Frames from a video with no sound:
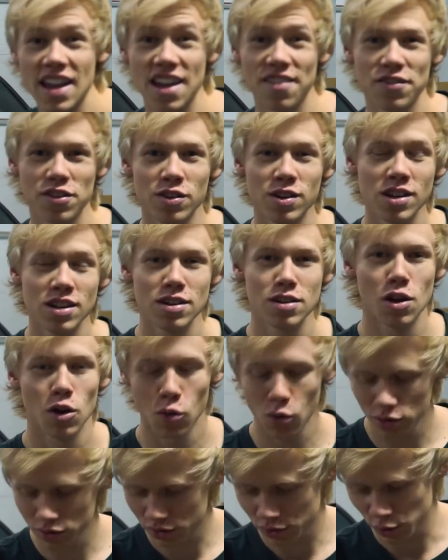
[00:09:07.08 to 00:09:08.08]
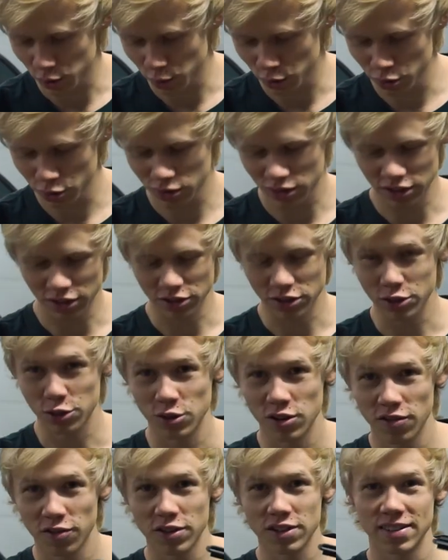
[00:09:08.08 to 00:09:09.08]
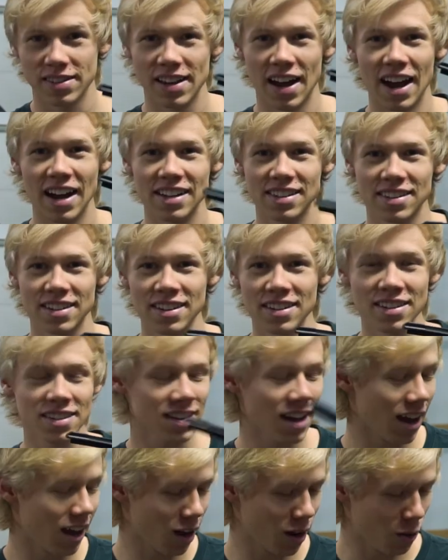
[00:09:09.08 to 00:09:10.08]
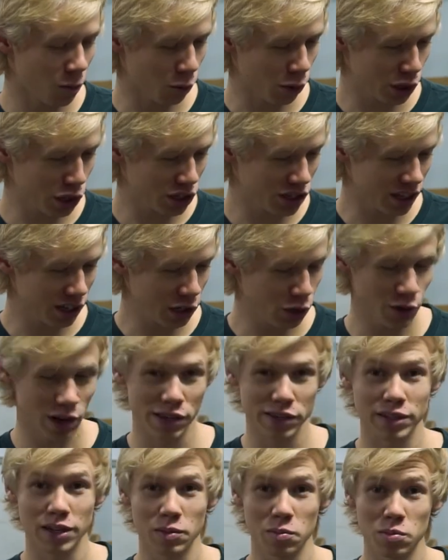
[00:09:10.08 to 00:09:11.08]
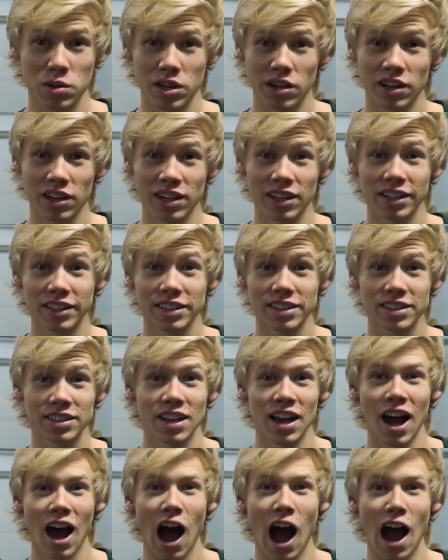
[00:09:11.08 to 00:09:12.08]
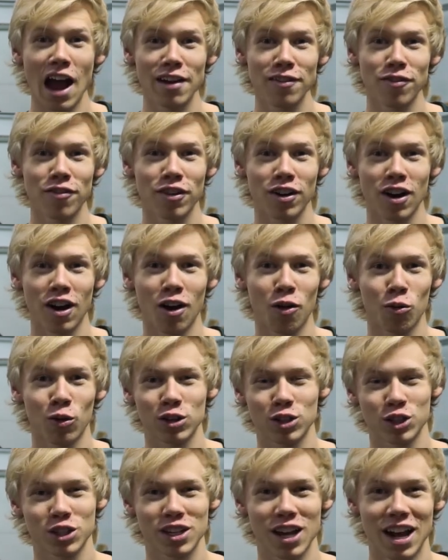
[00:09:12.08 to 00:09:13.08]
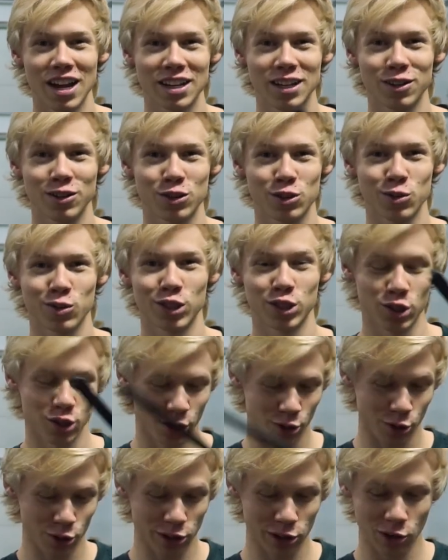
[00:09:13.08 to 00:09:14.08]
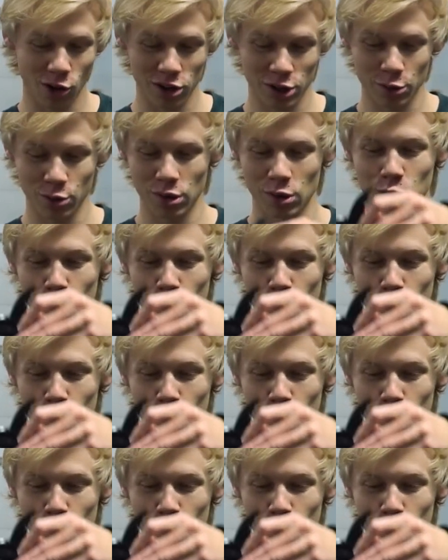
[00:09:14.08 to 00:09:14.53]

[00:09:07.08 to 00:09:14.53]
If you didn't know, on Subarus there's two different sizes, which is interesting because I forgot which side goes which, or the longer